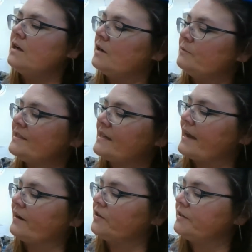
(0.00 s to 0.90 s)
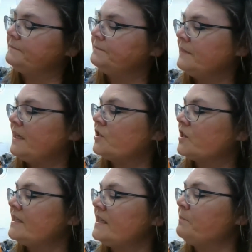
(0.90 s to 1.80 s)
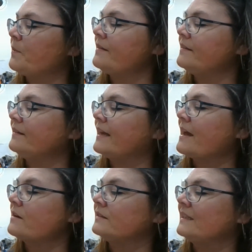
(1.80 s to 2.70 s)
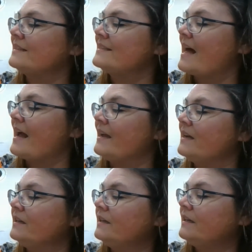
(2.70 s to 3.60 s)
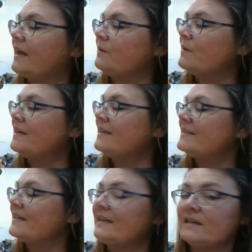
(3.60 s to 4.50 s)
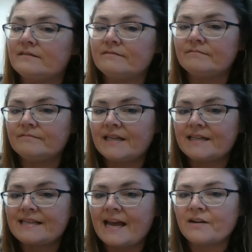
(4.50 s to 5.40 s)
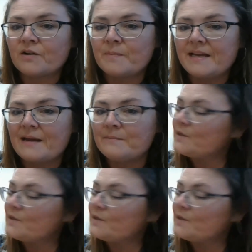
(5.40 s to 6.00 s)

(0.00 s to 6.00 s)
Anh was tired. He took a deep breath and let out a little sigh, and when he did, his anger became